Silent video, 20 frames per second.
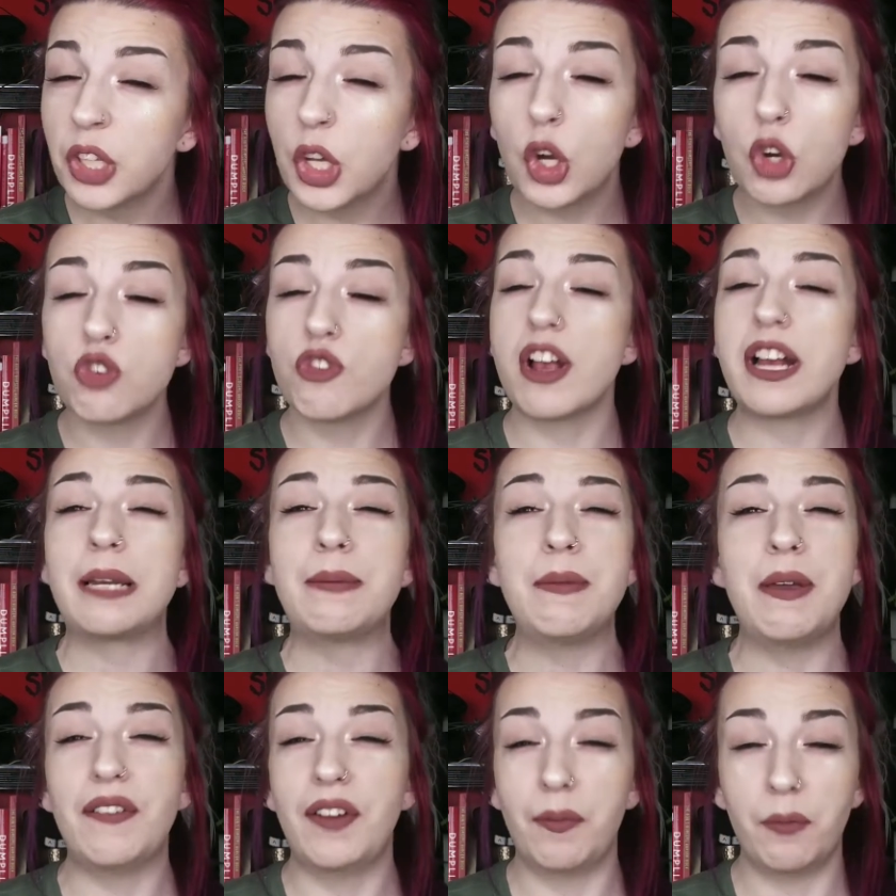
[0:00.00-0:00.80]

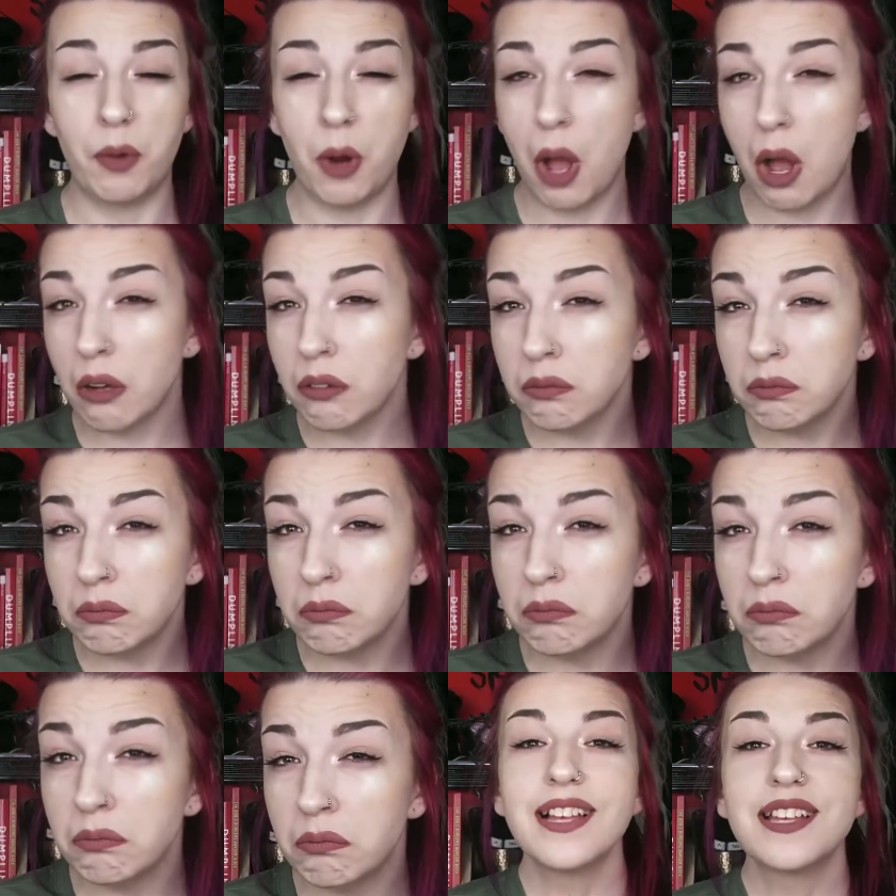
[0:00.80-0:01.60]
Correct me if I'm wrong.
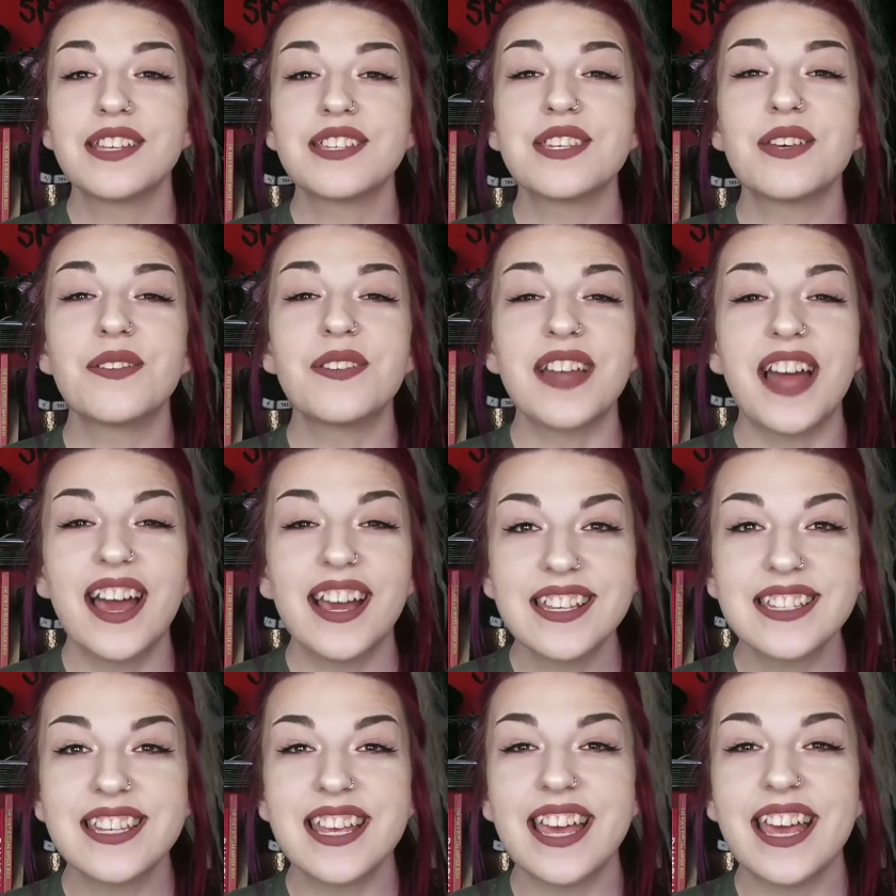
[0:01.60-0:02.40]
So
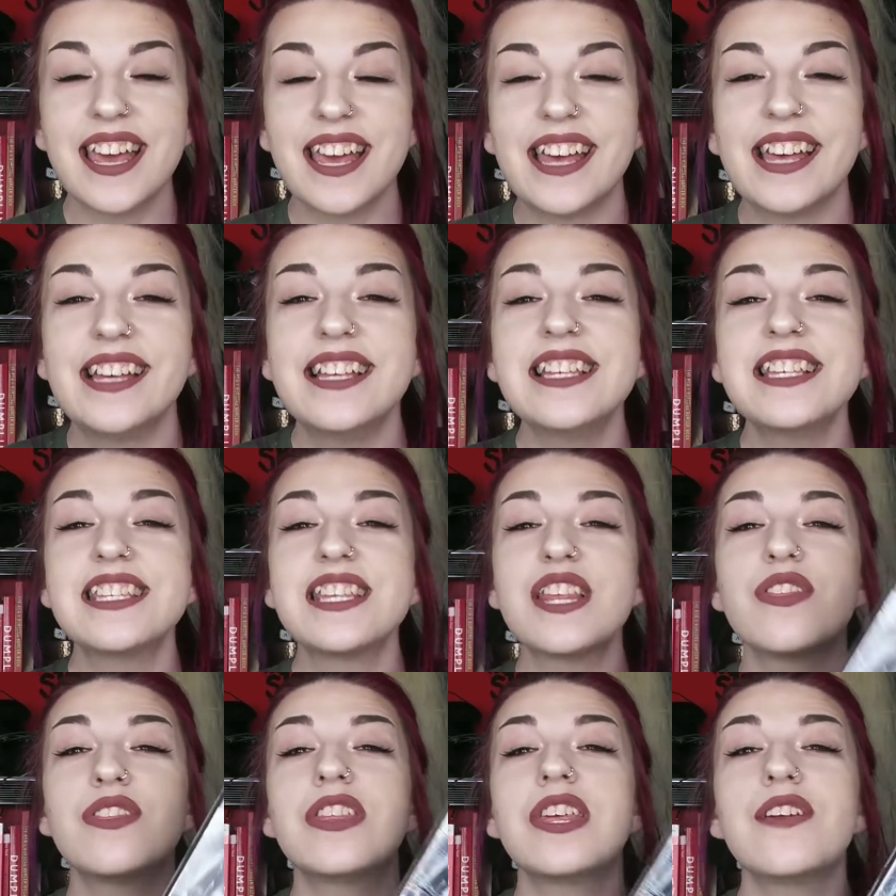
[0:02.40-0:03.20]
next
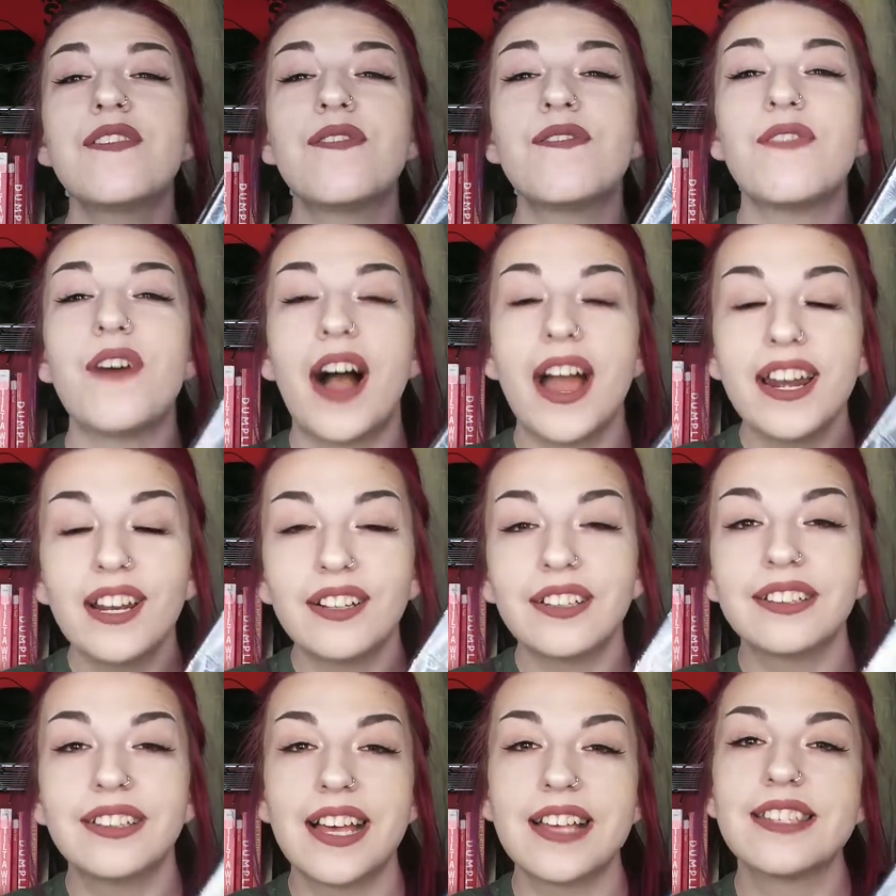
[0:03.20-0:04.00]
is The
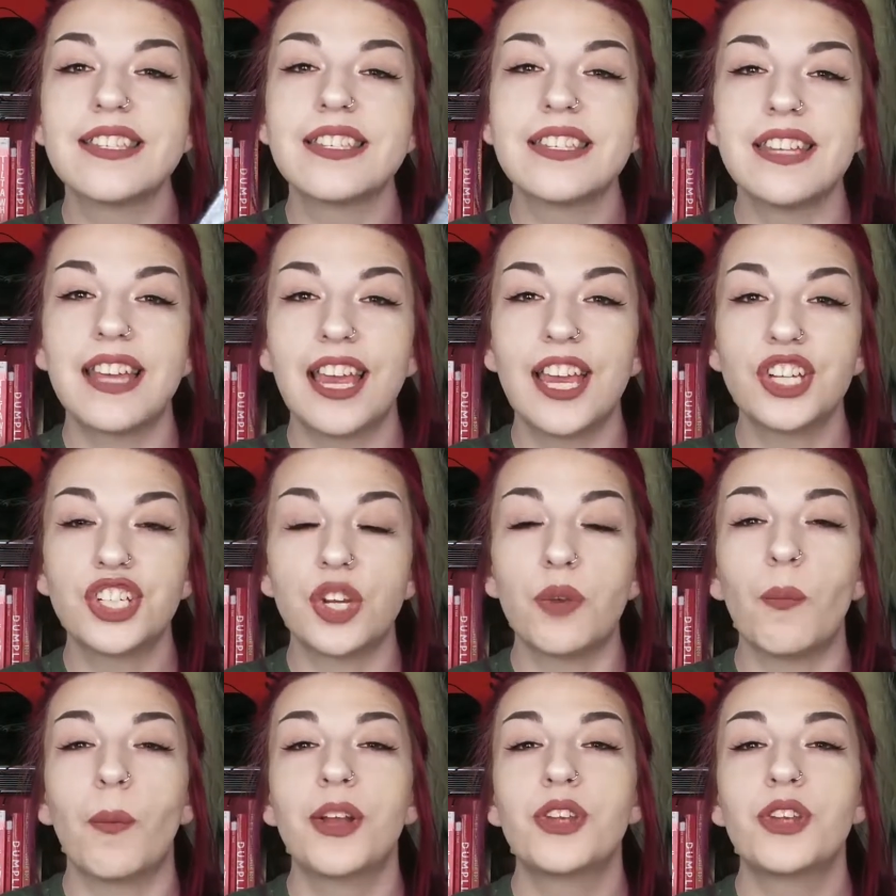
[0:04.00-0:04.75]
Final Destination,